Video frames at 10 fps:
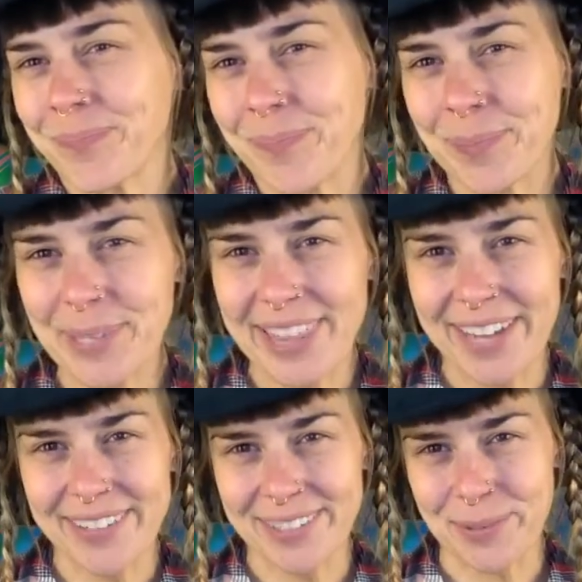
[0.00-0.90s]
Breathe
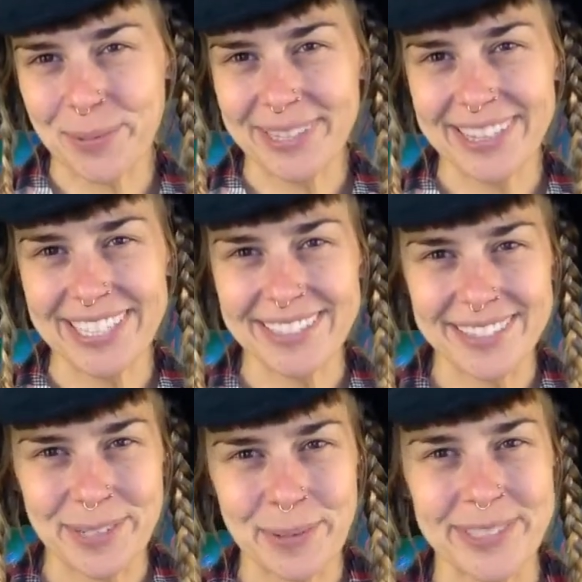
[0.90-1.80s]
out and
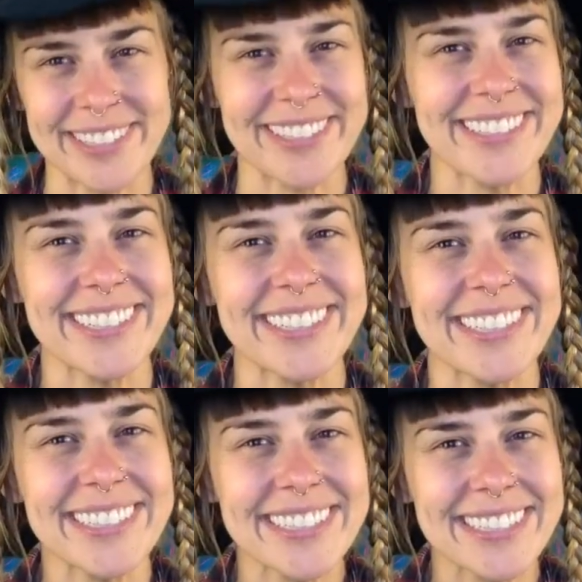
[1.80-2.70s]
release your
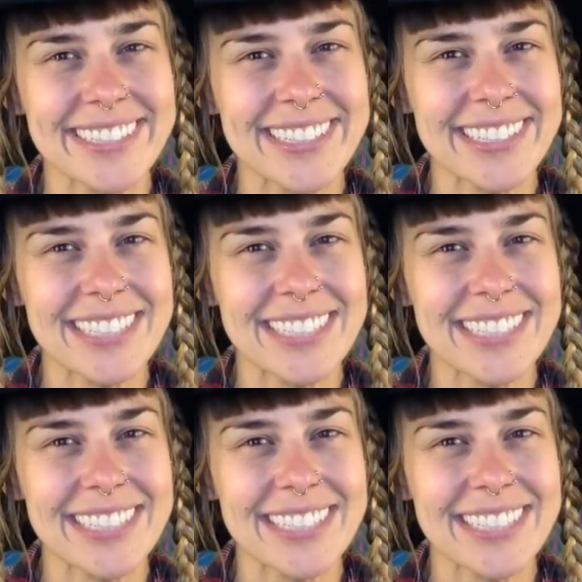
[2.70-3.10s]
resistance.